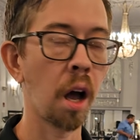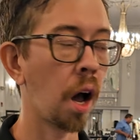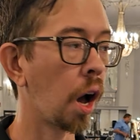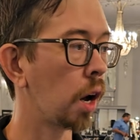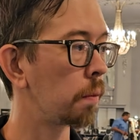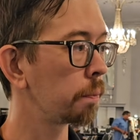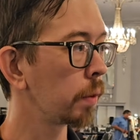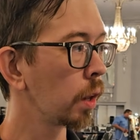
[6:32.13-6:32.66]

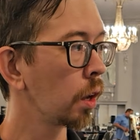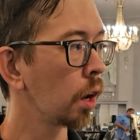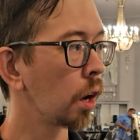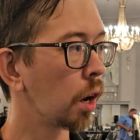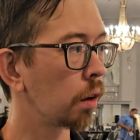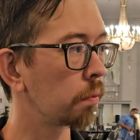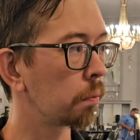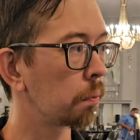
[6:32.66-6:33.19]

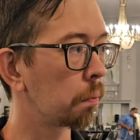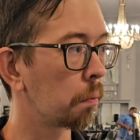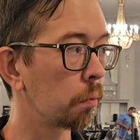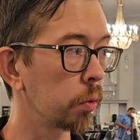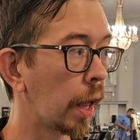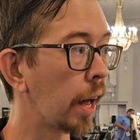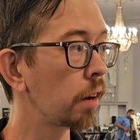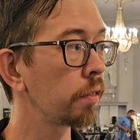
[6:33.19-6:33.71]

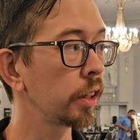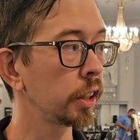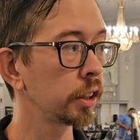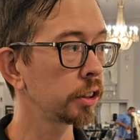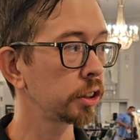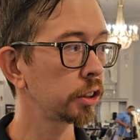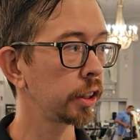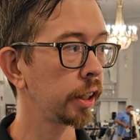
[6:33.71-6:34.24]
A lot of it
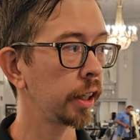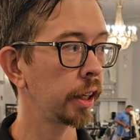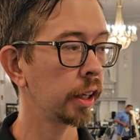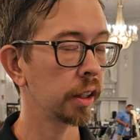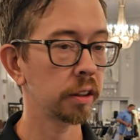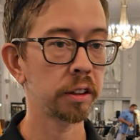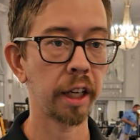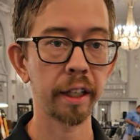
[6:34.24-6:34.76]
is the
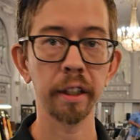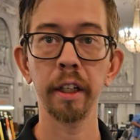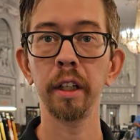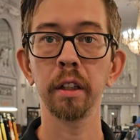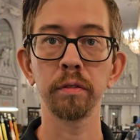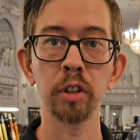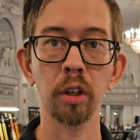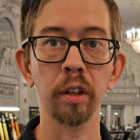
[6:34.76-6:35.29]

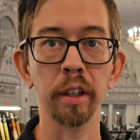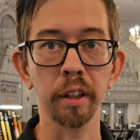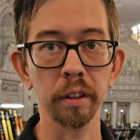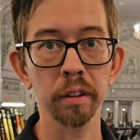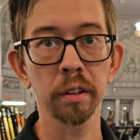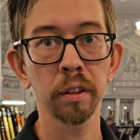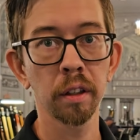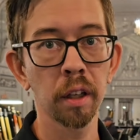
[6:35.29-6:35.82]
technique of turning.
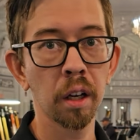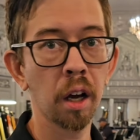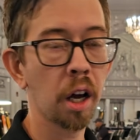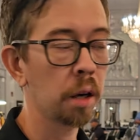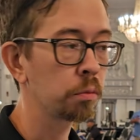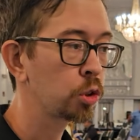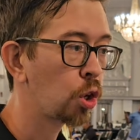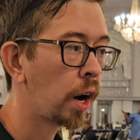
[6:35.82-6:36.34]

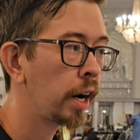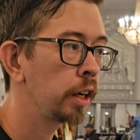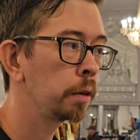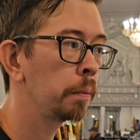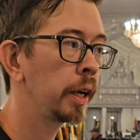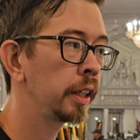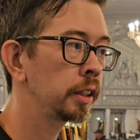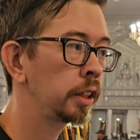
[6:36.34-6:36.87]
Trying to
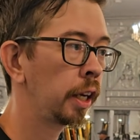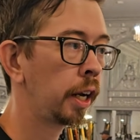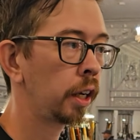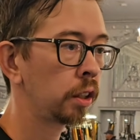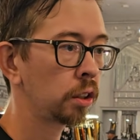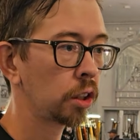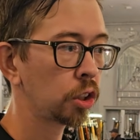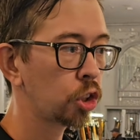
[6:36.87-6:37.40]

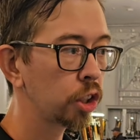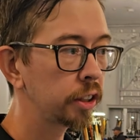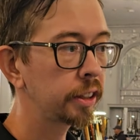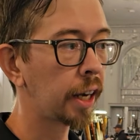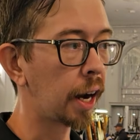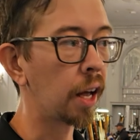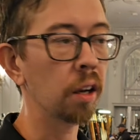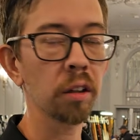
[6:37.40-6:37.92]
maintain good
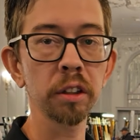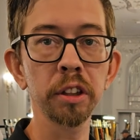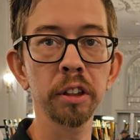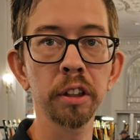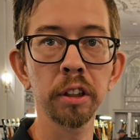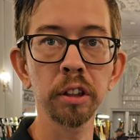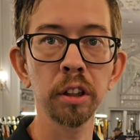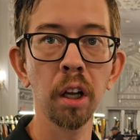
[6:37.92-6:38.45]

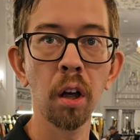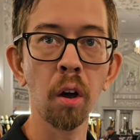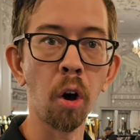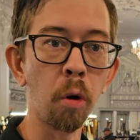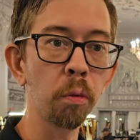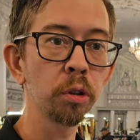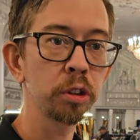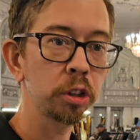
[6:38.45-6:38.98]
tolerances,
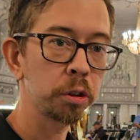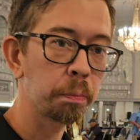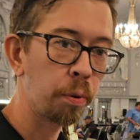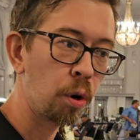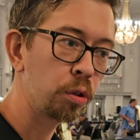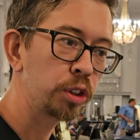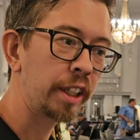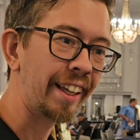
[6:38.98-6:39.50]
almost
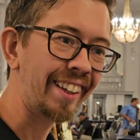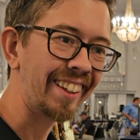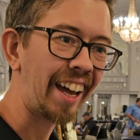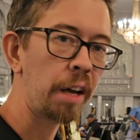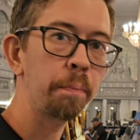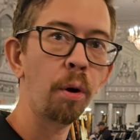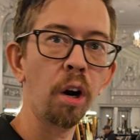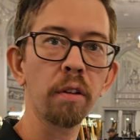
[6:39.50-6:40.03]
approaching
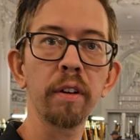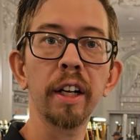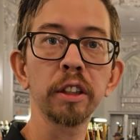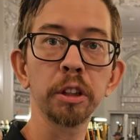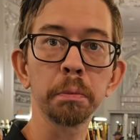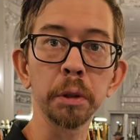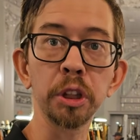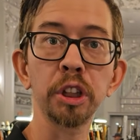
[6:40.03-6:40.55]
that part of it
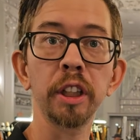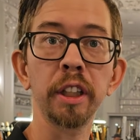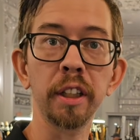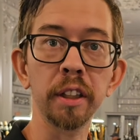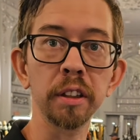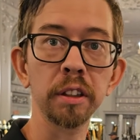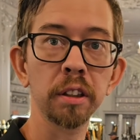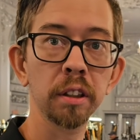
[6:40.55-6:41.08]
as a
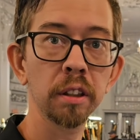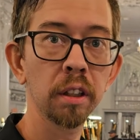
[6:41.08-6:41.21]
machinist.